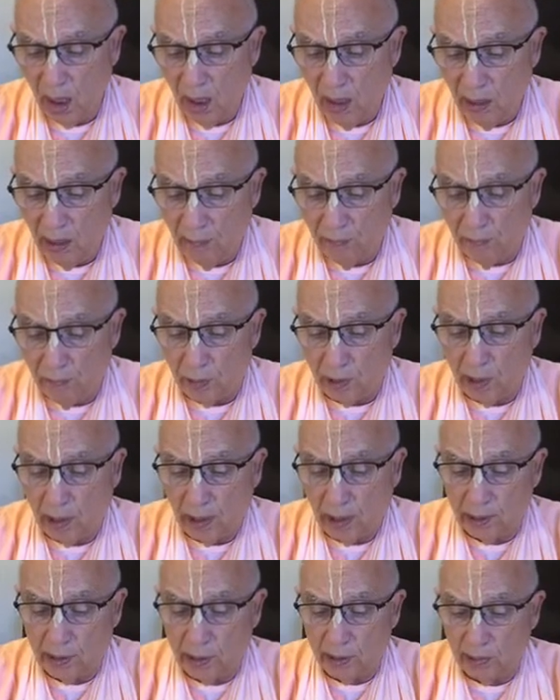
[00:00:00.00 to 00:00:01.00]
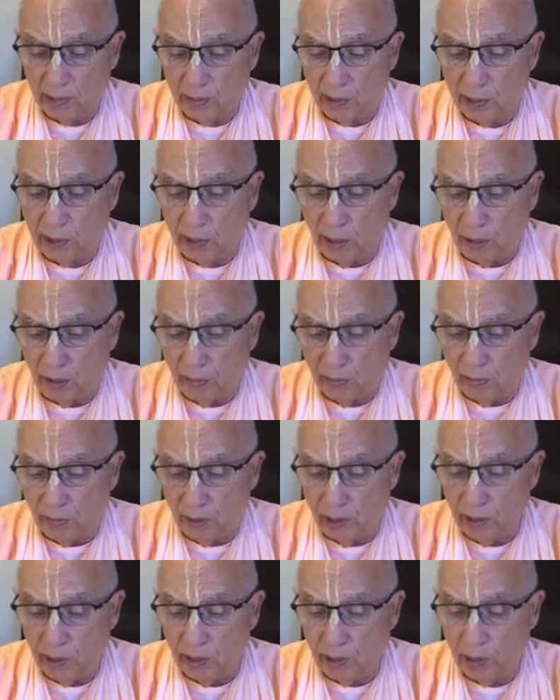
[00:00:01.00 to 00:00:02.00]
He forgets himself
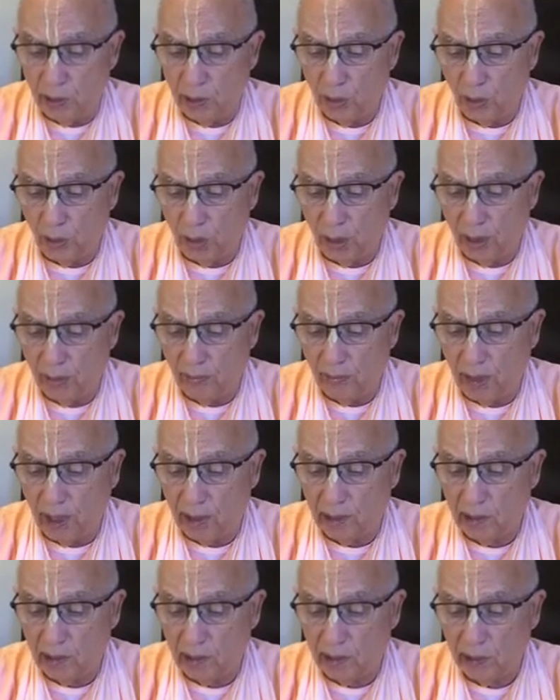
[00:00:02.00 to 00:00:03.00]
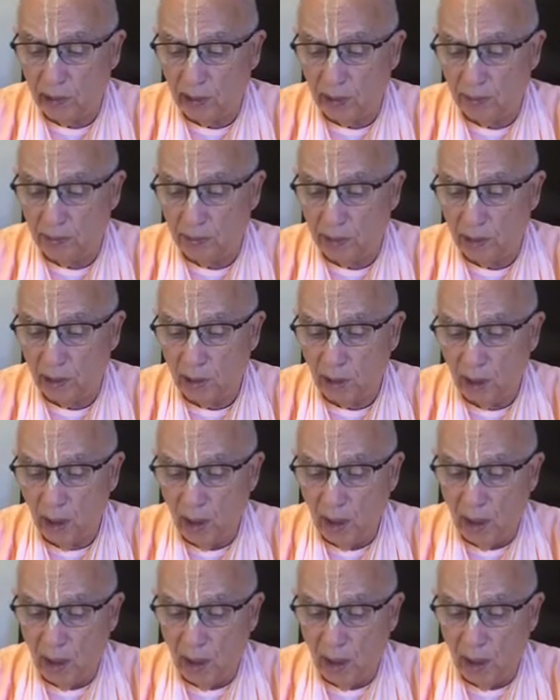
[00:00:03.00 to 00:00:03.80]
and the joy of that conception